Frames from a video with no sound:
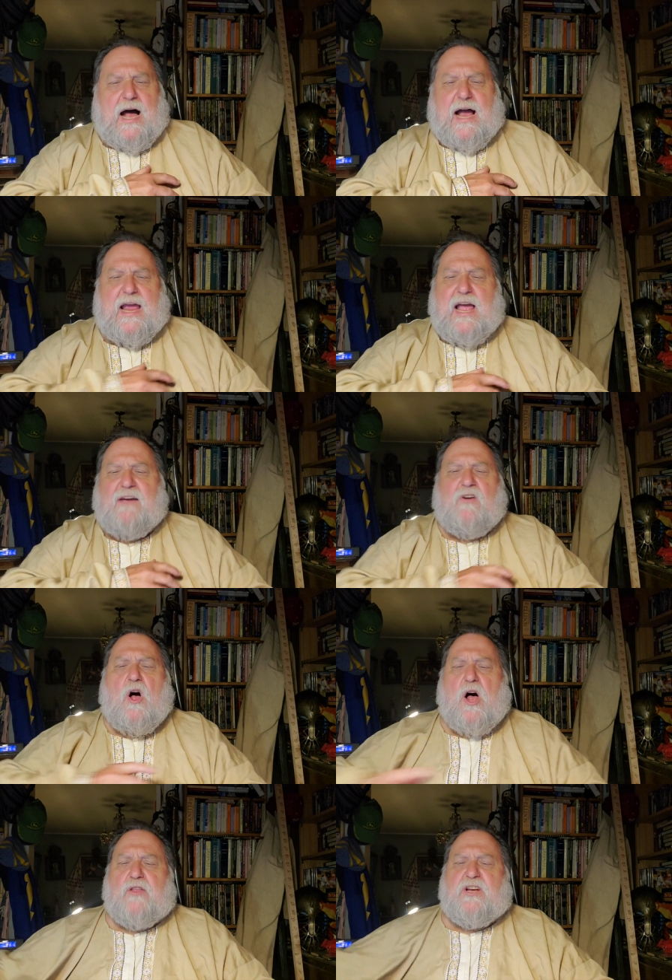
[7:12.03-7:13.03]
I had
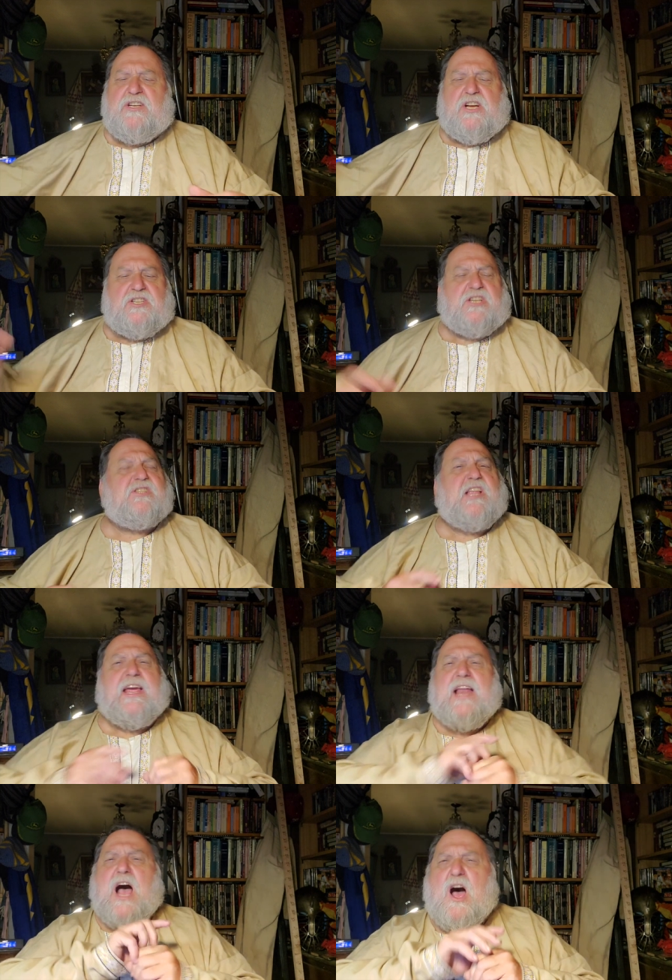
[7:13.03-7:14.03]
all the dishes
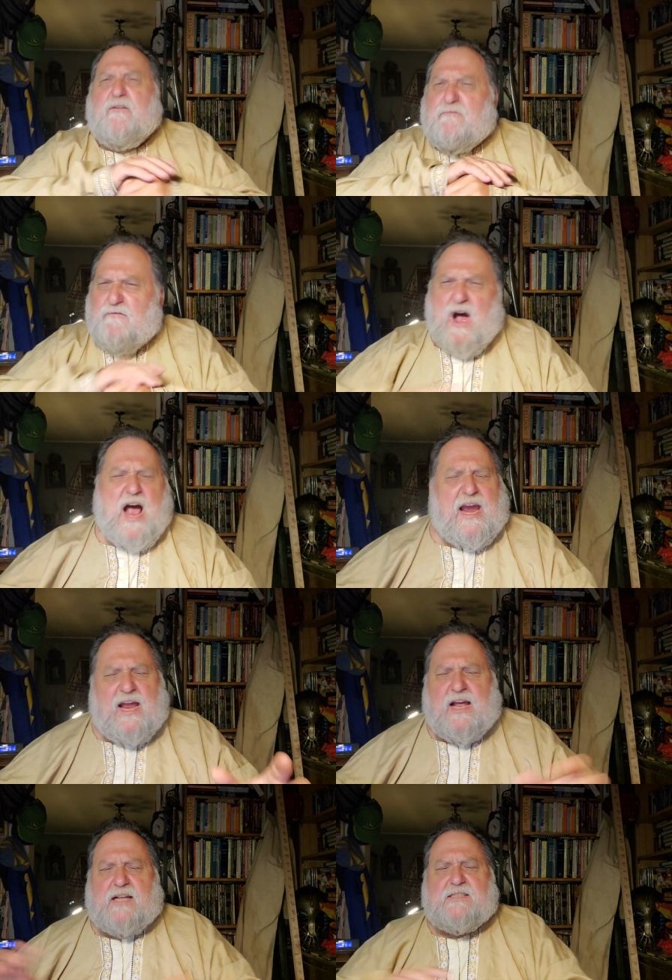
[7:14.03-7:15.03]
laid out,
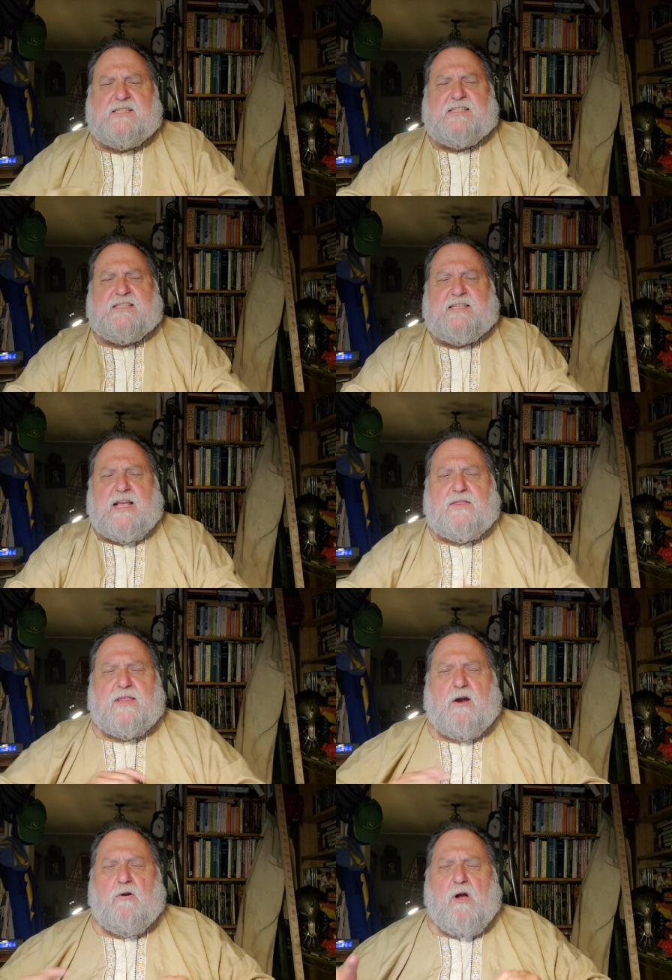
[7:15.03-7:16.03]
viands set
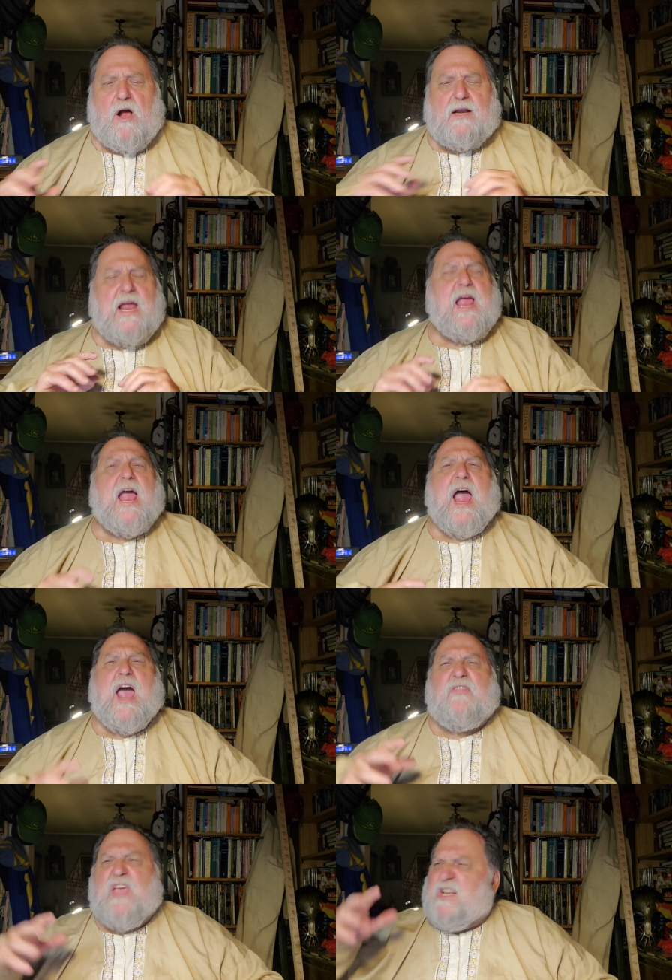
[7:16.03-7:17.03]
thereon,
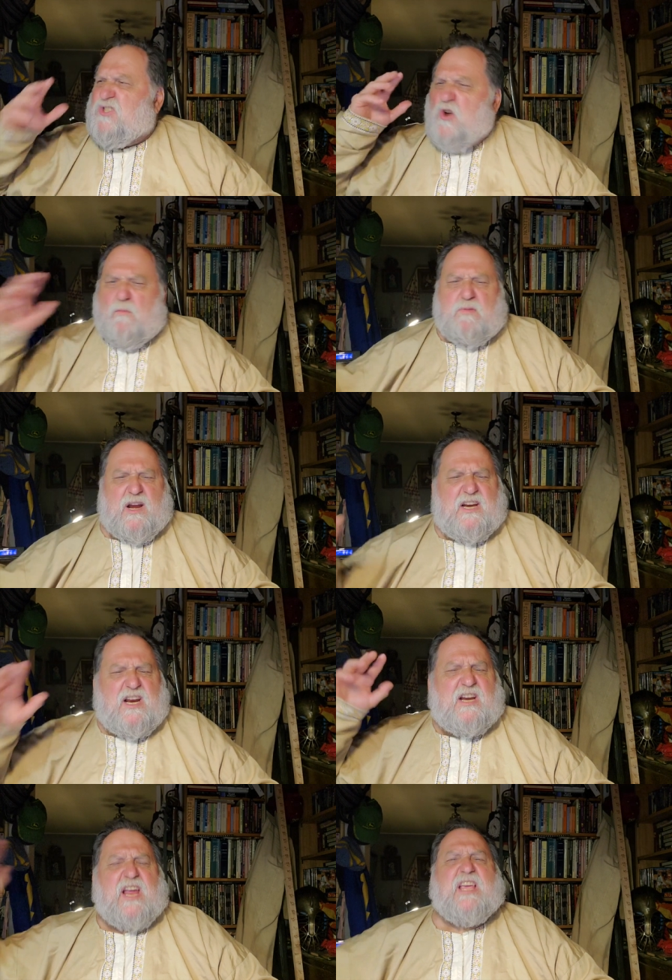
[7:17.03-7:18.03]
and this
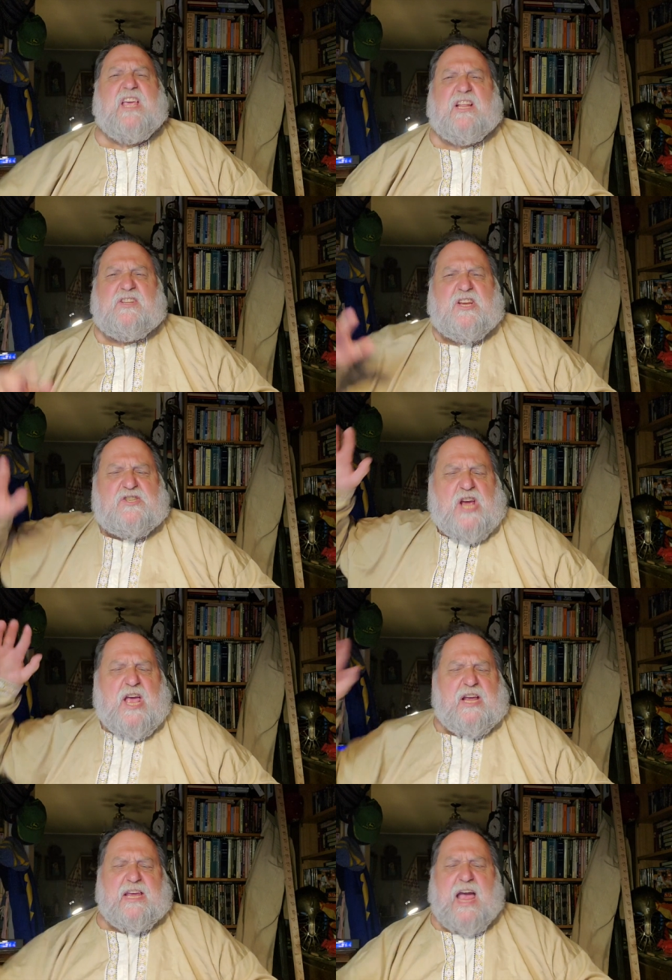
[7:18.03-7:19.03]
Dobrynya Nikitich
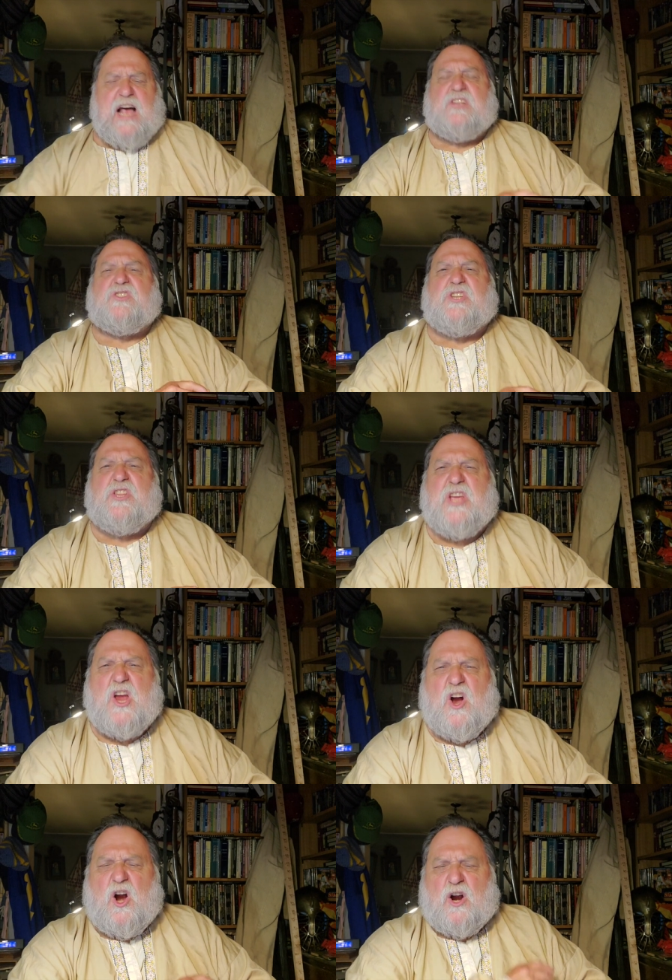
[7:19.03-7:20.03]
cast to
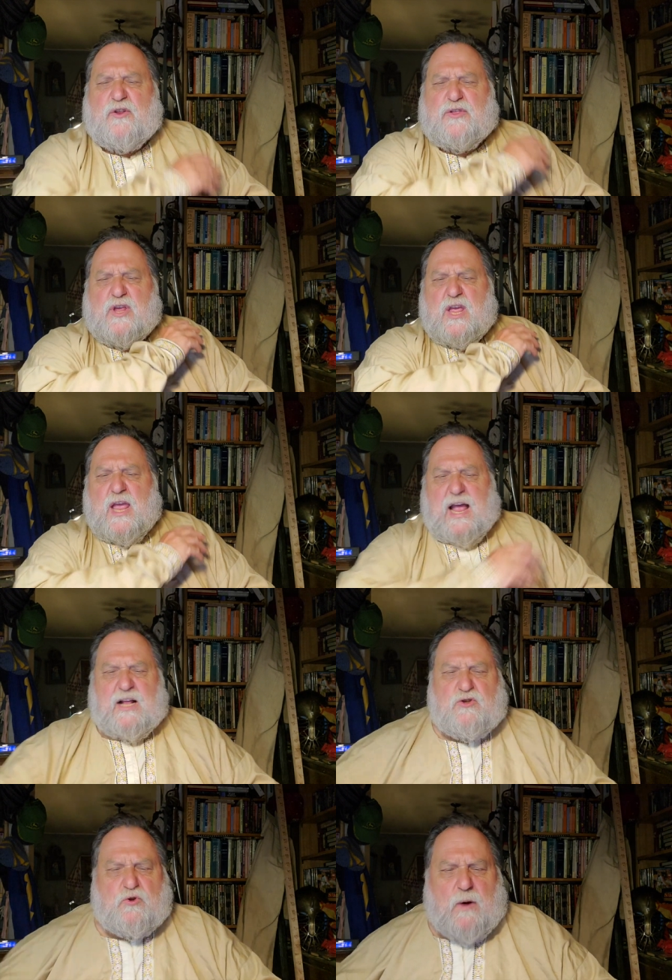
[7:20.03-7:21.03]
the earth
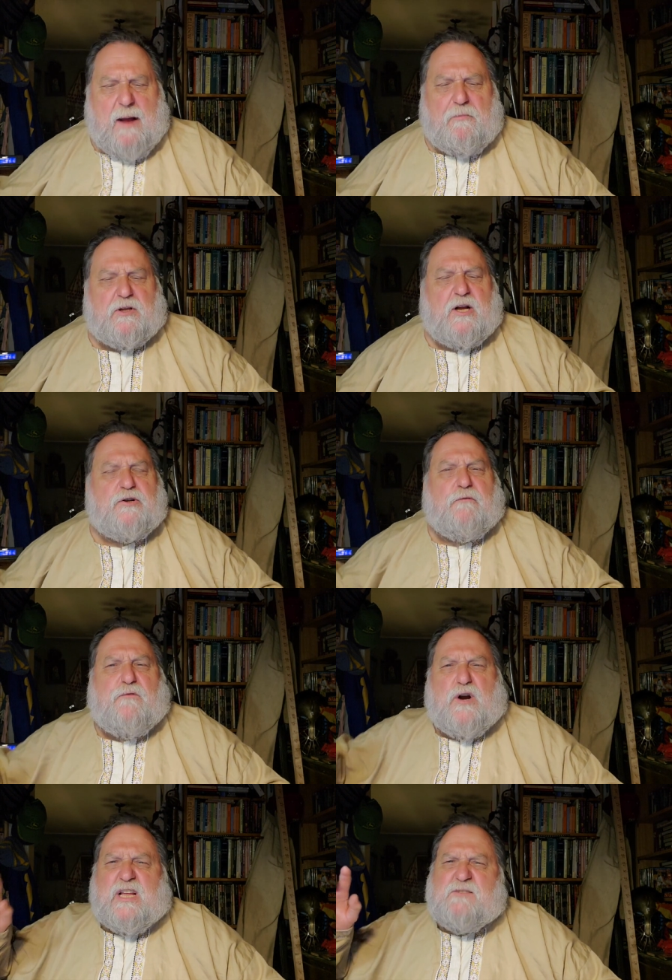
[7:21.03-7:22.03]
and trampled
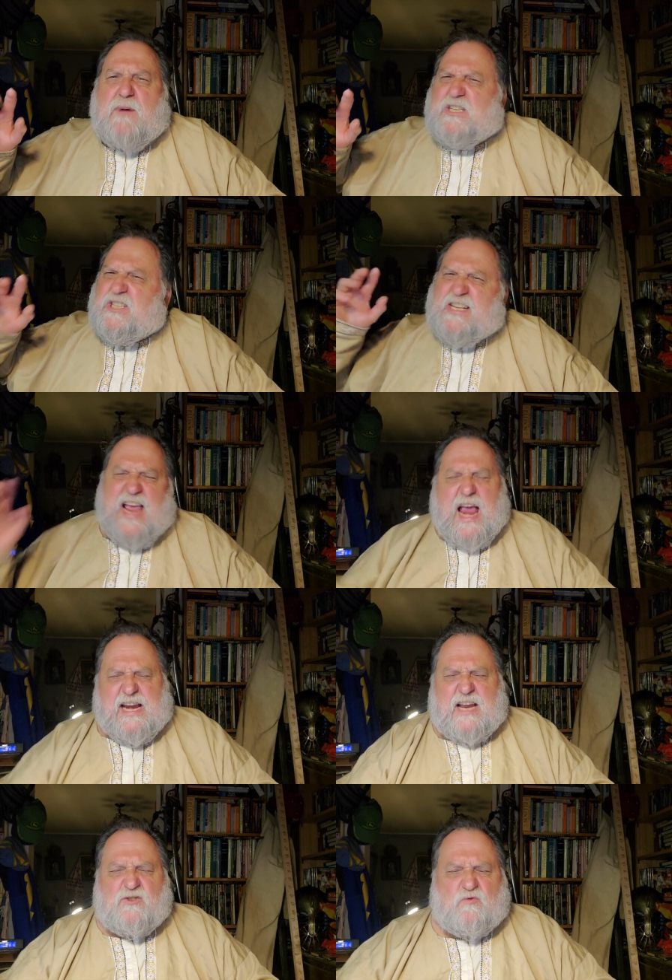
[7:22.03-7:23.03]
underfoot as much as he
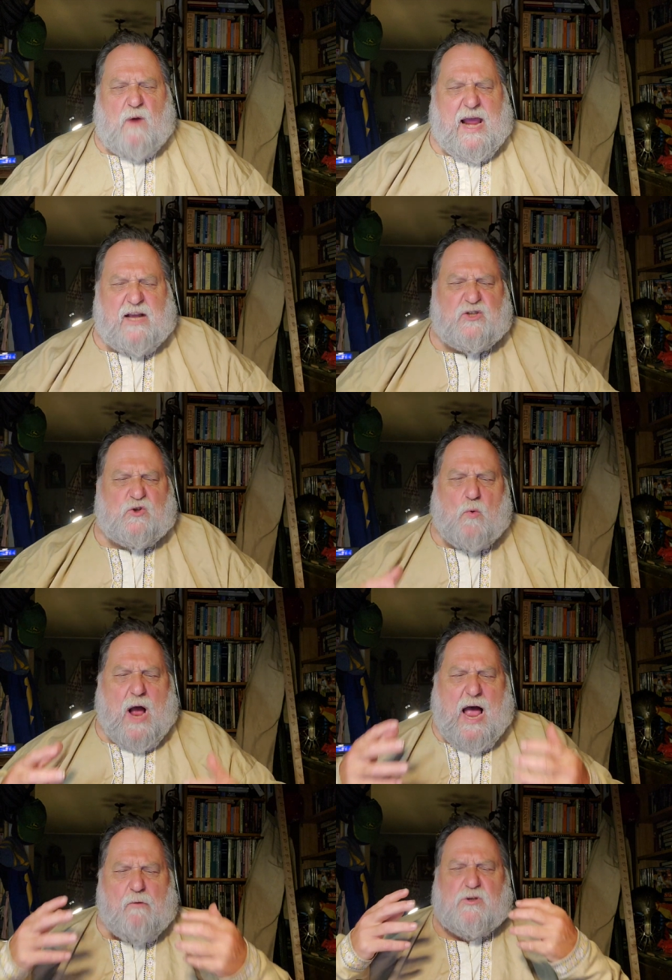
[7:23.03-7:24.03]
ate and drank, so
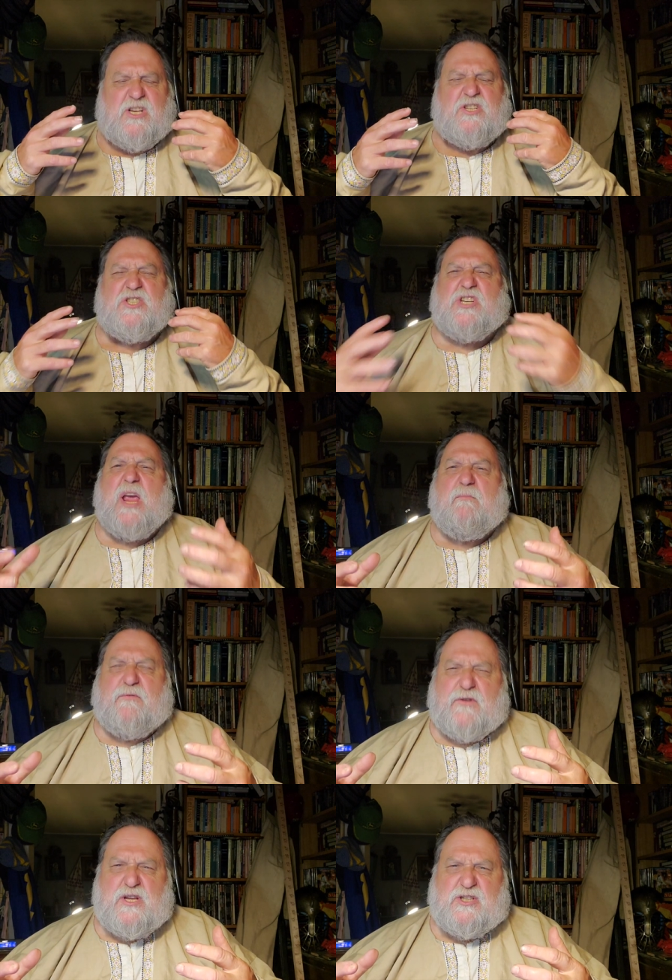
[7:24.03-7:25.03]
I was ashamed
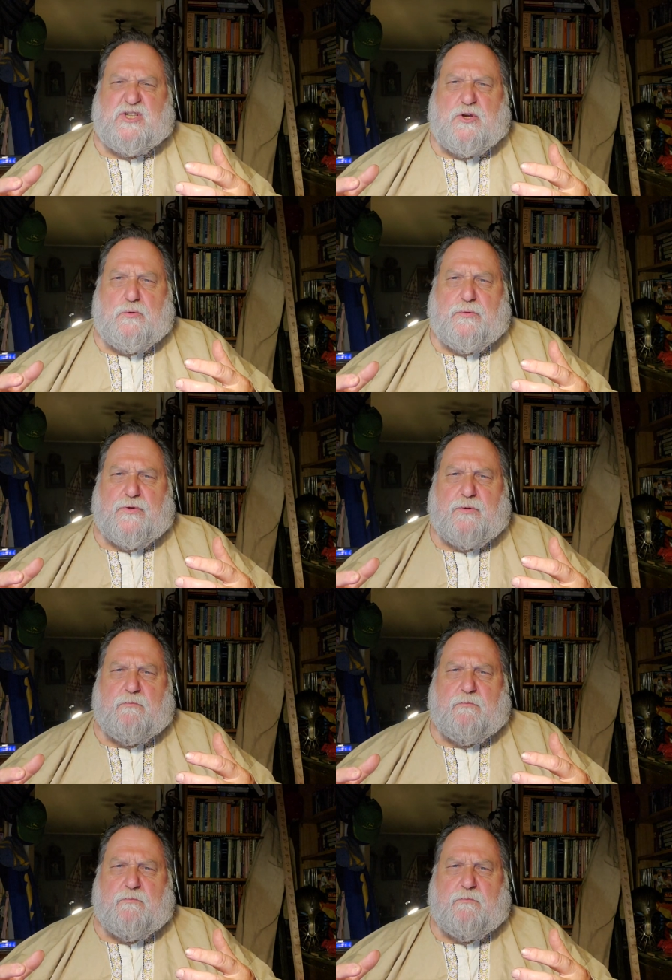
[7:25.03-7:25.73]
for this youth.